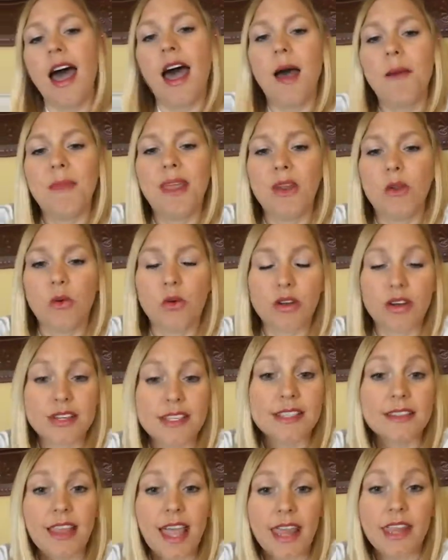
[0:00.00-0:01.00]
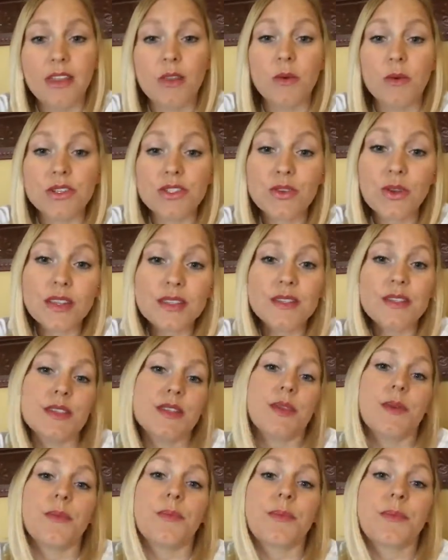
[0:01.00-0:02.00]
in order to like, know, and trust
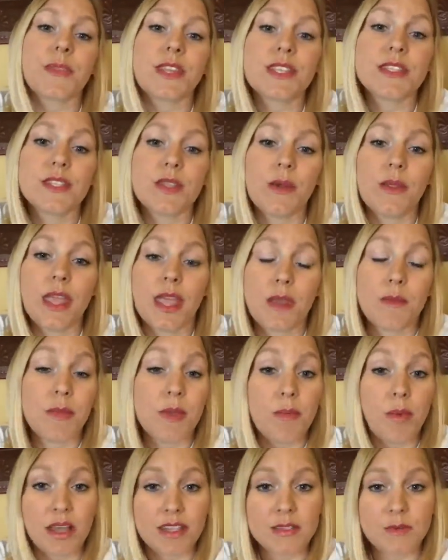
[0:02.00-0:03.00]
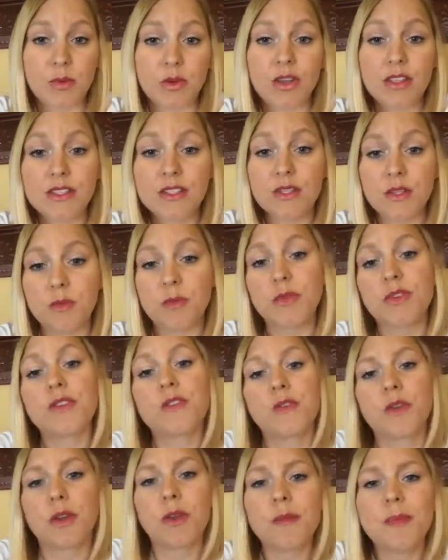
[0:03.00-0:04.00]
you, so they can be possible consumers
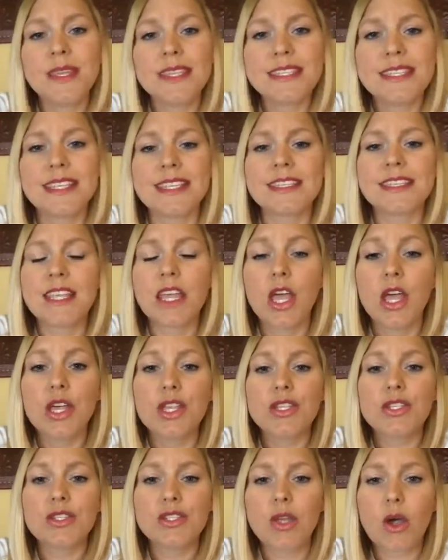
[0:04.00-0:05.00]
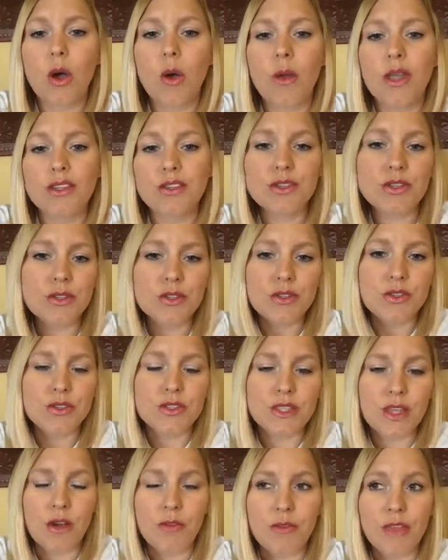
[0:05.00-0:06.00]
for your business. So introduce
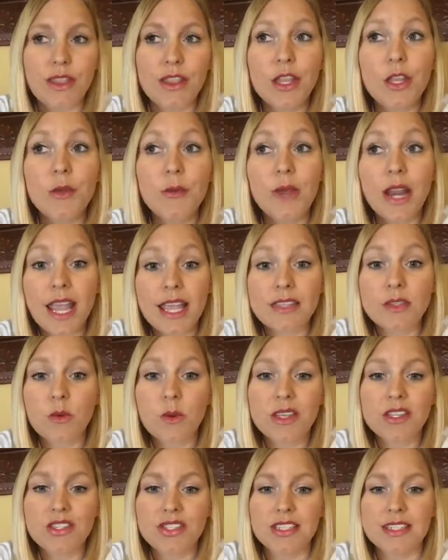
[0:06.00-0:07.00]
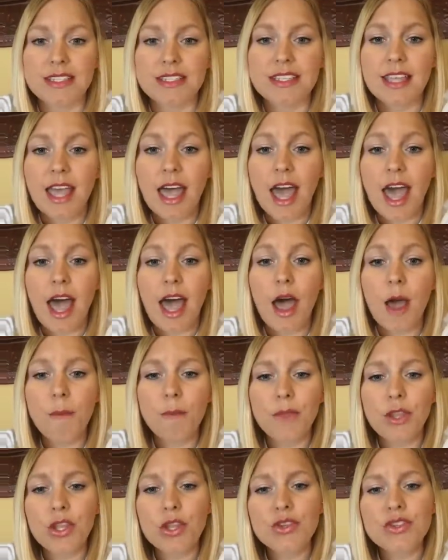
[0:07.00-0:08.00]
yourself, and then you want to ask questions.
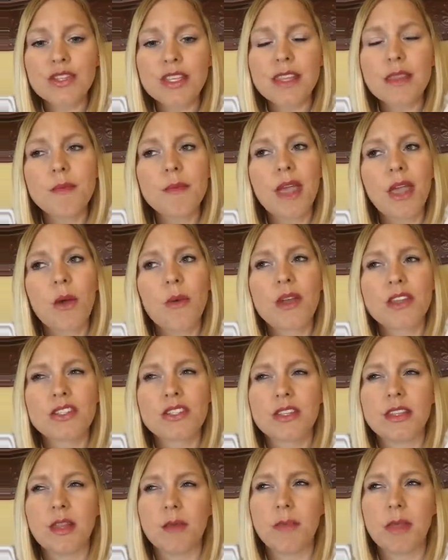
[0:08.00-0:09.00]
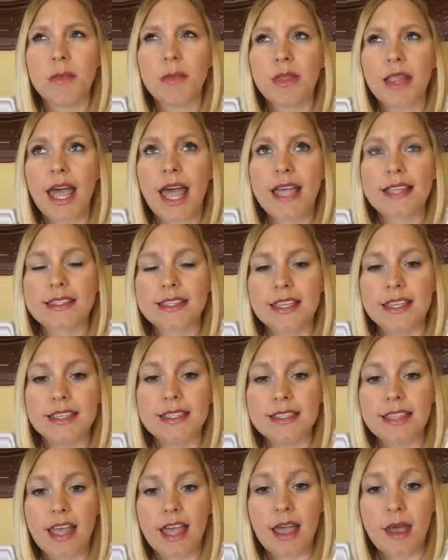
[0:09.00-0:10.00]
Usually the main question that people ask
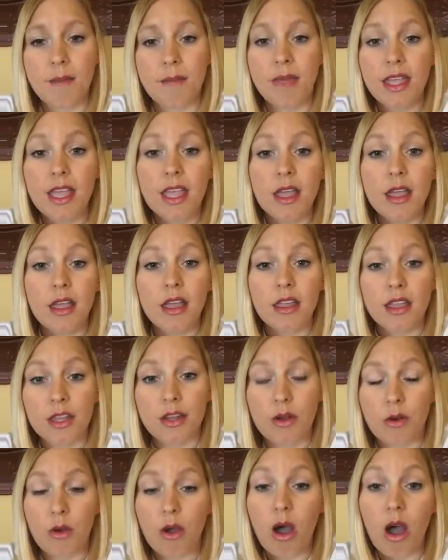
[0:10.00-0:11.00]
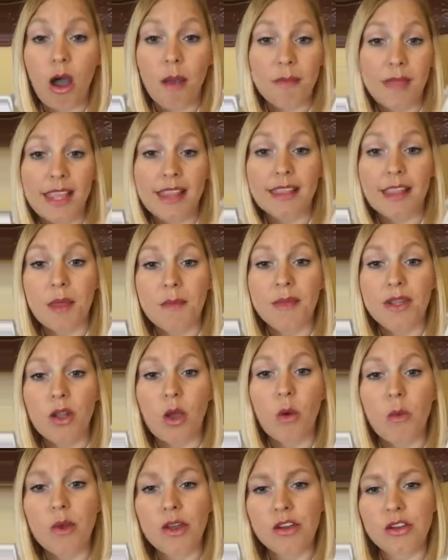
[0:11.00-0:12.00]
is comment and let me
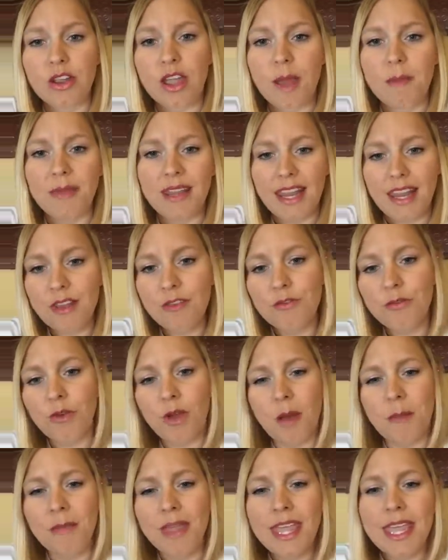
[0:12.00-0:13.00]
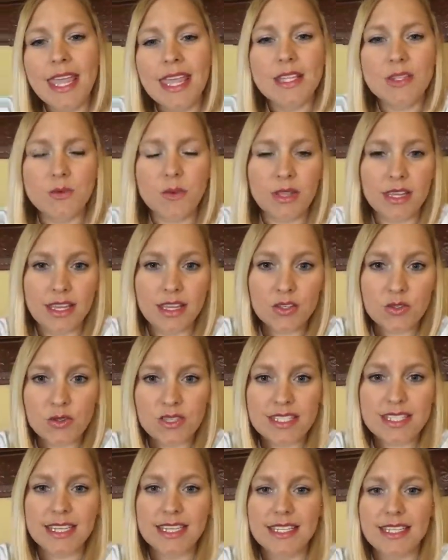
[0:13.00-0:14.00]
know where you're coming in from. It's really
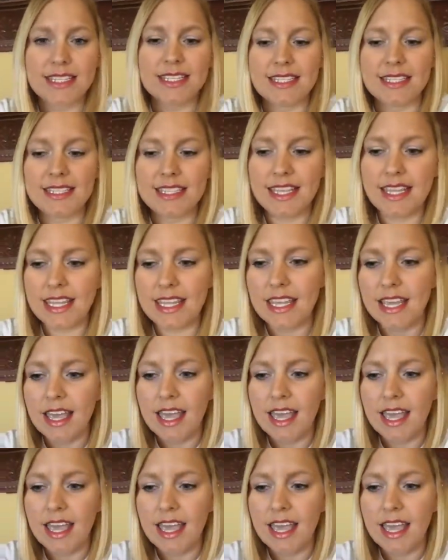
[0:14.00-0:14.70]
interesting to see